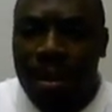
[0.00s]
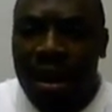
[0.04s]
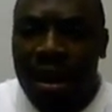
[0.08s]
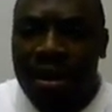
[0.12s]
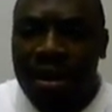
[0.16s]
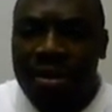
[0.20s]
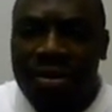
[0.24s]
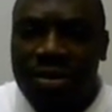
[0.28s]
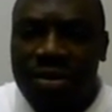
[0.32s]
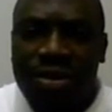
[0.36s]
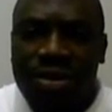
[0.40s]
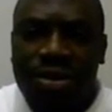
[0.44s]

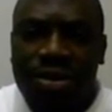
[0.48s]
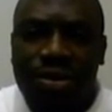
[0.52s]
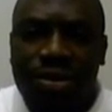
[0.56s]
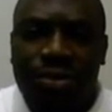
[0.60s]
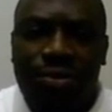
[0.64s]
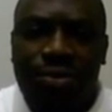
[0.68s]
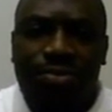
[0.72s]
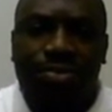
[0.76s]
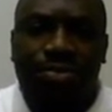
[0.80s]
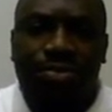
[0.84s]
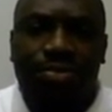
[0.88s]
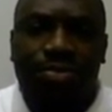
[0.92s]
Let us
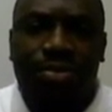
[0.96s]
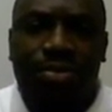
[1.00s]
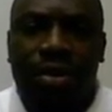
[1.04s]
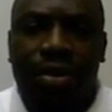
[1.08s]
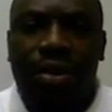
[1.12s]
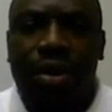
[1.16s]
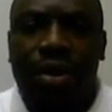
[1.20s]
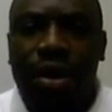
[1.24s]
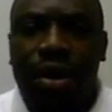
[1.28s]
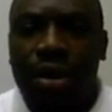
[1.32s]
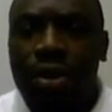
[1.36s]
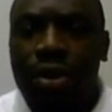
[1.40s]
continue.
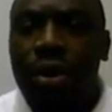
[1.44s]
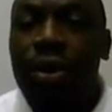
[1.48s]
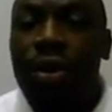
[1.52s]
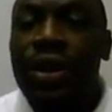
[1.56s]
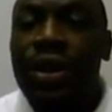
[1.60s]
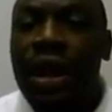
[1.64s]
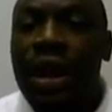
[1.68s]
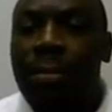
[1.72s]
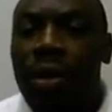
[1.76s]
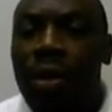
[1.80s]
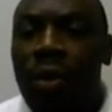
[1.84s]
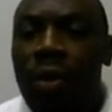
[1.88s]

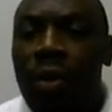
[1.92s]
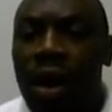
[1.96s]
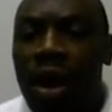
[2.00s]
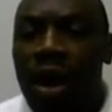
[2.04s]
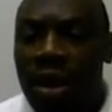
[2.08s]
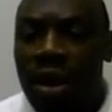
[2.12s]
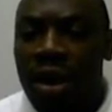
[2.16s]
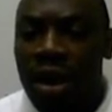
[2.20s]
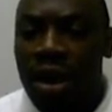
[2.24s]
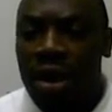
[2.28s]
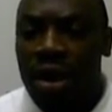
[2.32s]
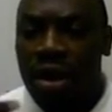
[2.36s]
Goal number
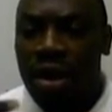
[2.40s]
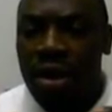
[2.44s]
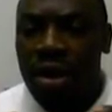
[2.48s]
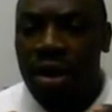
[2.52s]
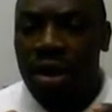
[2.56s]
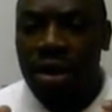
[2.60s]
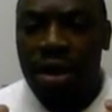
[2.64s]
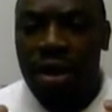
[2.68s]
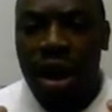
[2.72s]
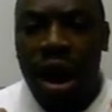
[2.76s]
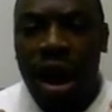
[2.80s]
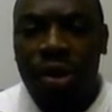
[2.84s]
one,
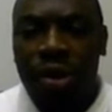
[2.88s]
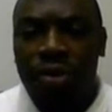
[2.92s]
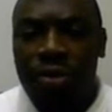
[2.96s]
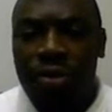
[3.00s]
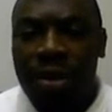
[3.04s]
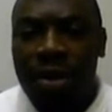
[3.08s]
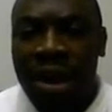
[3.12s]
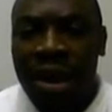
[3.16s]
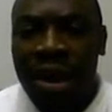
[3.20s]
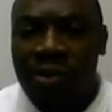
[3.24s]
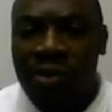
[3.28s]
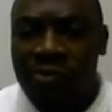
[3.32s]
how do
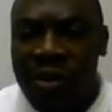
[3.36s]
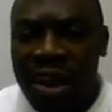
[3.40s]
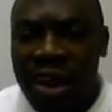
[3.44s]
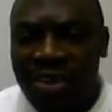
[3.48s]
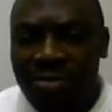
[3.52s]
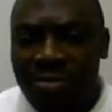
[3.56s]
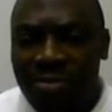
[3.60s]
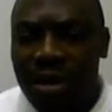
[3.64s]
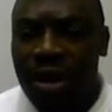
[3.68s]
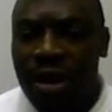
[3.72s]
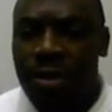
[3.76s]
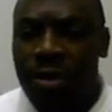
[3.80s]
you make your
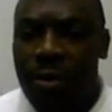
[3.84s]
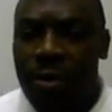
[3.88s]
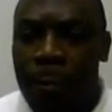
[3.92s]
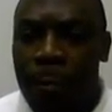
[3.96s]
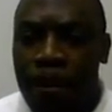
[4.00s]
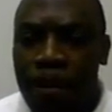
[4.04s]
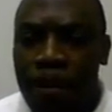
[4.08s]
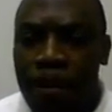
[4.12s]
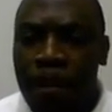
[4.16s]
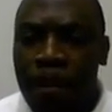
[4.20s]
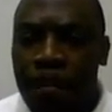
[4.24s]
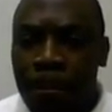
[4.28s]
first
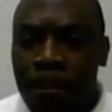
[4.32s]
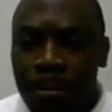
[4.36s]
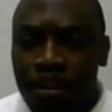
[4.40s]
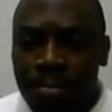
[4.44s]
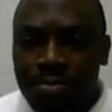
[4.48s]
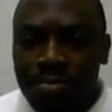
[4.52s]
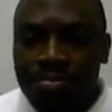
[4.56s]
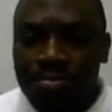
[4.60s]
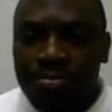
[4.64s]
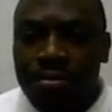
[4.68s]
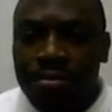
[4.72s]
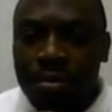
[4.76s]
million?
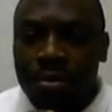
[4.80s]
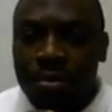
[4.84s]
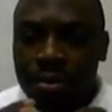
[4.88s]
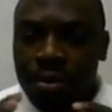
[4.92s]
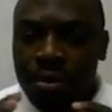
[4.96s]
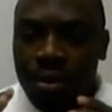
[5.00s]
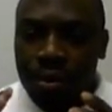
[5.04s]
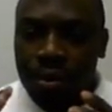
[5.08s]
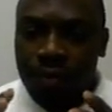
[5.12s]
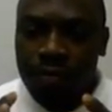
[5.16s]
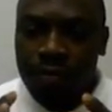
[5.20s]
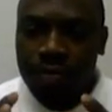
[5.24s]

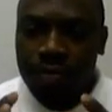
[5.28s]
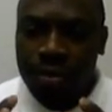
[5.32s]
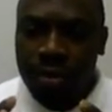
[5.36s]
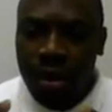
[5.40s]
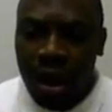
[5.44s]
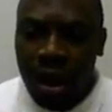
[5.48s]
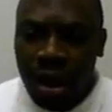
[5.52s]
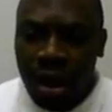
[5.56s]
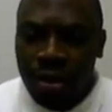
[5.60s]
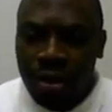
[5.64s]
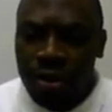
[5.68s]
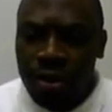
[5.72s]

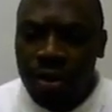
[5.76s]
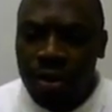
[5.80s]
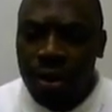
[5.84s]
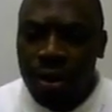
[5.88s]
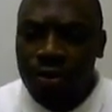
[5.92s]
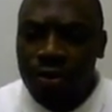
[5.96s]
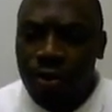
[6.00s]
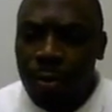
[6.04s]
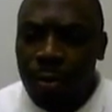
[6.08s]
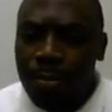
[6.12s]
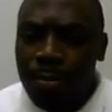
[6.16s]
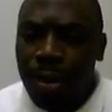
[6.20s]
How do you
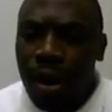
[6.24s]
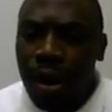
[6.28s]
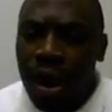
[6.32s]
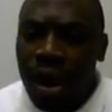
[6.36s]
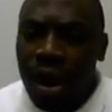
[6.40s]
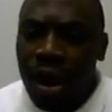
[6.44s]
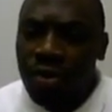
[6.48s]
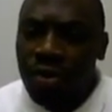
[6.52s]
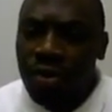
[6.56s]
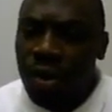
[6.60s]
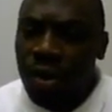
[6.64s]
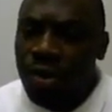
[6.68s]
go to a
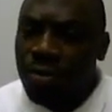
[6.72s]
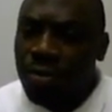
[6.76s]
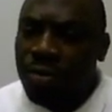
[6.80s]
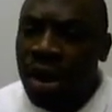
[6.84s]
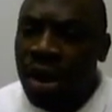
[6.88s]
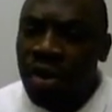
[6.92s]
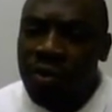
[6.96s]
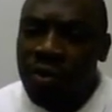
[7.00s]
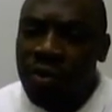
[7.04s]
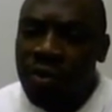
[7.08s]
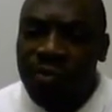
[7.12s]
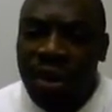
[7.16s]
point where you
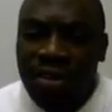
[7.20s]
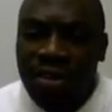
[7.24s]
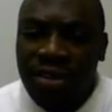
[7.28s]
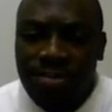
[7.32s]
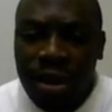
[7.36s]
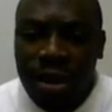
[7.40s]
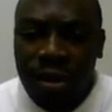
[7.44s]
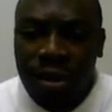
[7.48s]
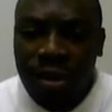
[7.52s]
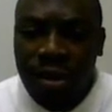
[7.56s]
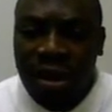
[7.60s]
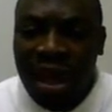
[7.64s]
make your
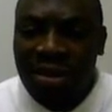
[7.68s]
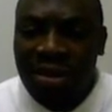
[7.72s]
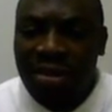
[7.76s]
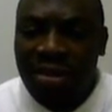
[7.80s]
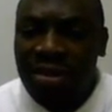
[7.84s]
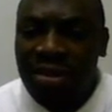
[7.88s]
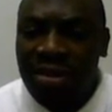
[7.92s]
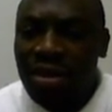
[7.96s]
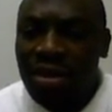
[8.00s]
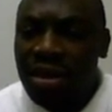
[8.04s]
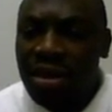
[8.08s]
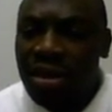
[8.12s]
first million?
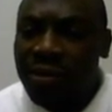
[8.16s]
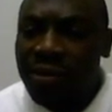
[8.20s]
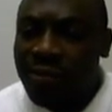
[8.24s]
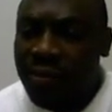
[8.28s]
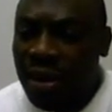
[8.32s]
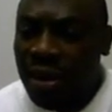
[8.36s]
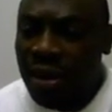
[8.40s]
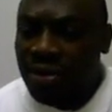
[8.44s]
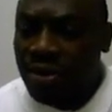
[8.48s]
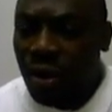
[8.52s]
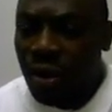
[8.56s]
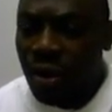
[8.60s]
That's the
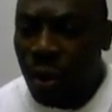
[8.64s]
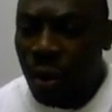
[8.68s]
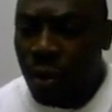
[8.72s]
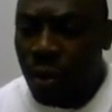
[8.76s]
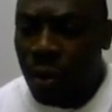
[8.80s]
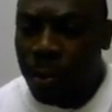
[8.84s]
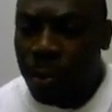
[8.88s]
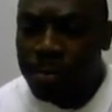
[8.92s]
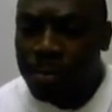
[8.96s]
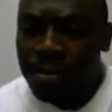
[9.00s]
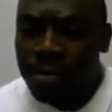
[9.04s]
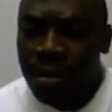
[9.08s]
first
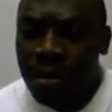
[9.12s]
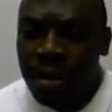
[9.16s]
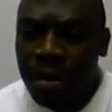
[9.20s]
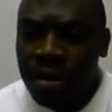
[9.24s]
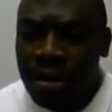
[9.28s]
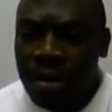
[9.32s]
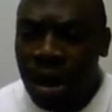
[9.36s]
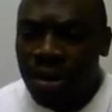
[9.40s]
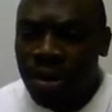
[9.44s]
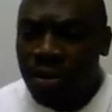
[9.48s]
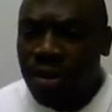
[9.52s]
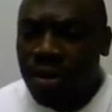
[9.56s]
goal
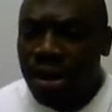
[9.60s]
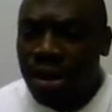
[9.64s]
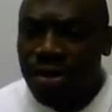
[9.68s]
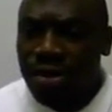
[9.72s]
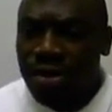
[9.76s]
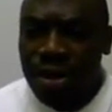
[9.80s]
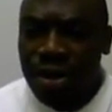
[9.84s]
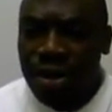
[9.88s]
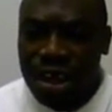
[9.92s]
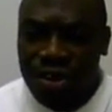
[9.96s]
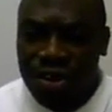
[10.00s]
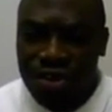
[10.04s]
that you
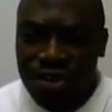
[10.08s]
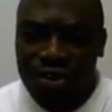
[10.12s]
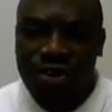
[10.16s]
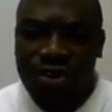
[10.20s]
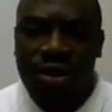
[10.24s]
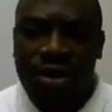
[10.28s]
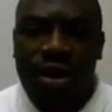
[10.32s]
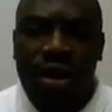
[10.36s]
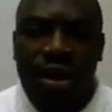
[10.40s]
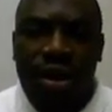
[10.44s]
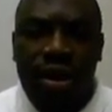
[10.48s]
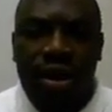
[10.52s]
need to
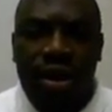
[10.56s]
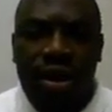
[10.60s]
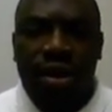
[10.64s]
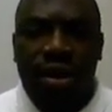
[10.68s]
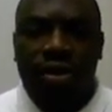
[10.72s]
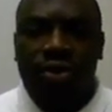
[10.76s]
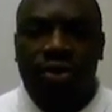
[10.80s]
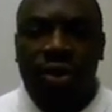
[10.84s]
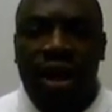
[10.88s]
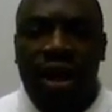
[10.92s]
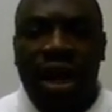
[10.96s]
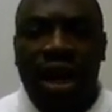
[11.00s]
reach.
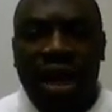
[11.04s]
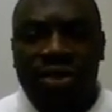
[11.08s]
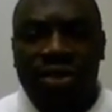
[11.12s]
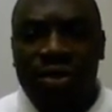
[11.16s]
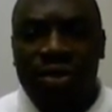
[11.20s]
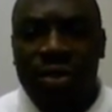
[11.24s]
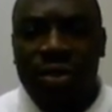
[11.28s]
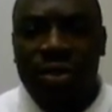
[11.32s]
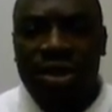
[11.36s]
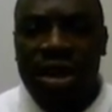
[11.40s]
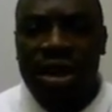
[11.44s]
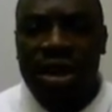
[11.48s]
So let
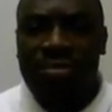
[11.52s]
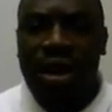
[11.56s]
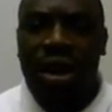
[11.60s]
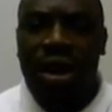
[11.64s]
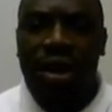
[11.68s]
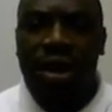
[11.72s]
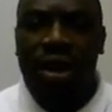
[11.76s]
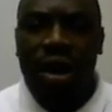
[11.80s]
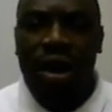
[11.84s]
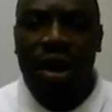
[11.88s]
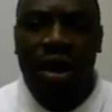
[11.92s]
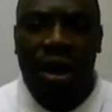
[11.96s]
us go deeper
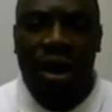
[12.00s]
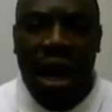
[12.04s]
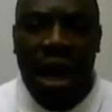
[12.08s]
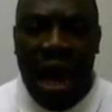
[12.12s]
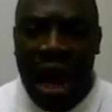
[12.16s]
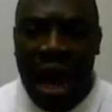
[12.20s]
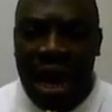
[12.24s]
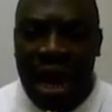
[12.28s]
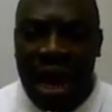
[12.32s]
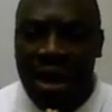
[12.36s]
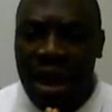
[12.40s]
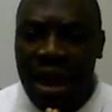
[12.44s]
on
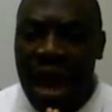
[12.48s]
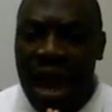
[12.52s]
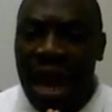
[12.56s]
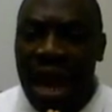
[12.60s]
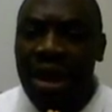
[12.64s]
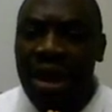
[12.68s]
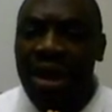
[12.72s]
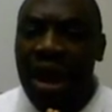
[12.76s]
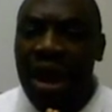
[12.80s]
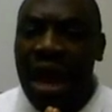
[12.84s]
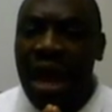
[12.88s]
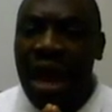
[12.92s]

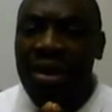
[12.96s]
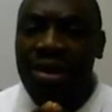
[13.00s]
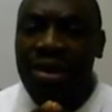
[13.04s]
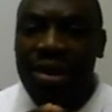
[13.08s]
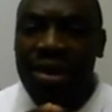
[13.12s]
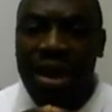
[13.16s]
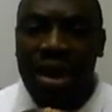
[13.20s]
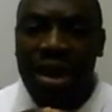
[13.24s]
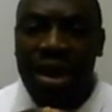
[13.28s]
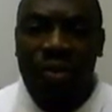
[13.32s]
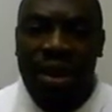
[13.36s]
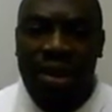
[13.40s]

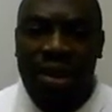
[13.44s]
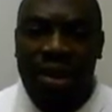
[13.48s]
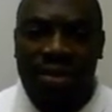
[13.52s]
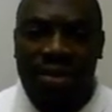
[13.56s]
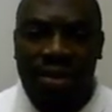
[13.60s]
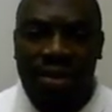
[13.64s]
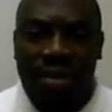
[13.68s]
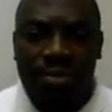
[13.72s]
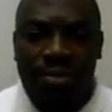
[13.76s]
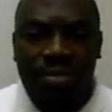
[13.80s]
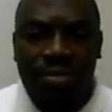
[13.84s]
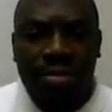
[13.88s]
and deal with
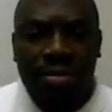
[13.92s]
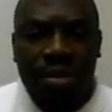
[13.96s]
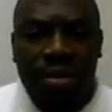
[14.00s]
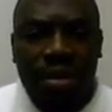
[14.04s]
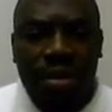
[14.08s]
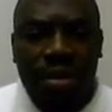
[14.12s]
this.